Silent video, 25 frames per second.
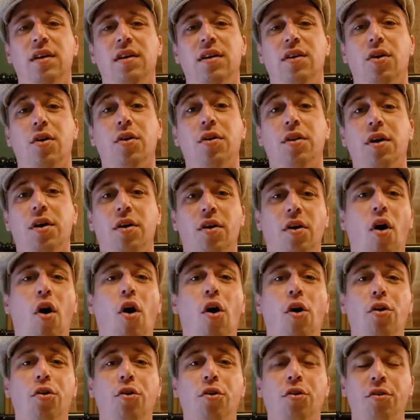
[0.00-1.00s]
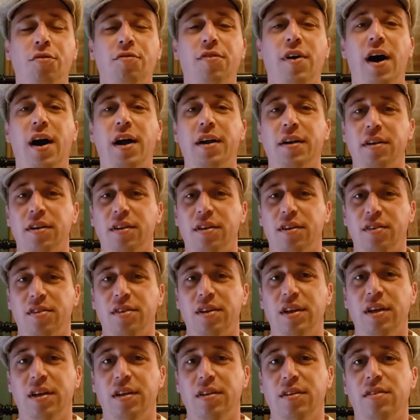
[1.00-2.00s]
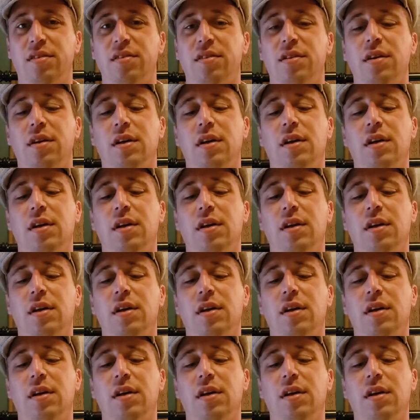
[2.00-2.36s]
or they're harder to find in the States.